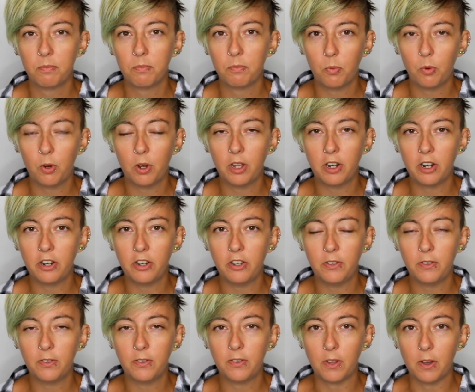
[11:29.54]
What are
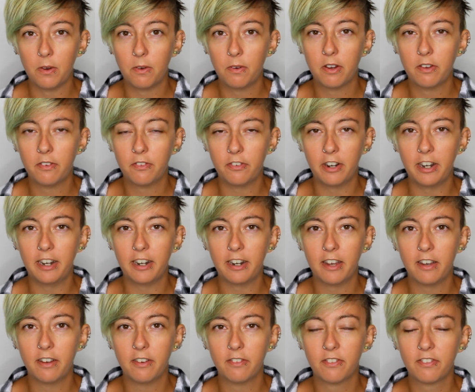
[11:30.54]
you so afraid
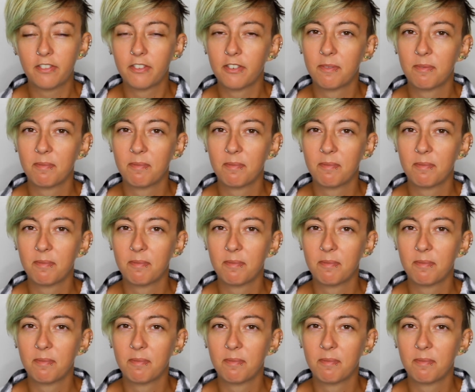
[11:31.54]
of?